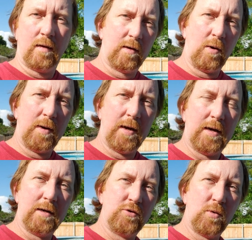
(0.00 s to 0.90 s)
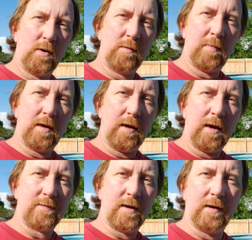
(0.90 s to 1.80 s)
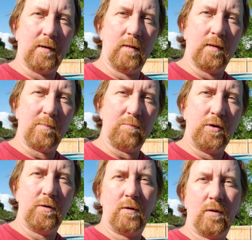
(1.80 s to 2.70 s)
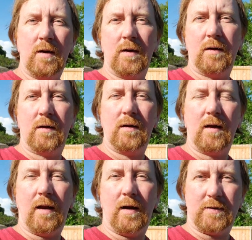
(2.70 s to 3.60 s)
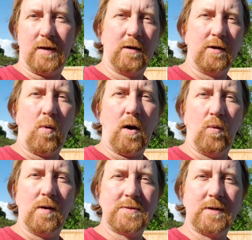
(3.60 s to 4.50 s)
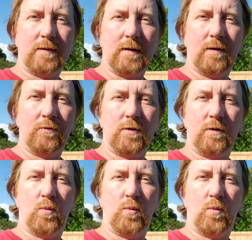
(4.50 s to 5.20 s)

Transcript: Go ahead and join me as I go to the computer and I'll tell you what website to go to.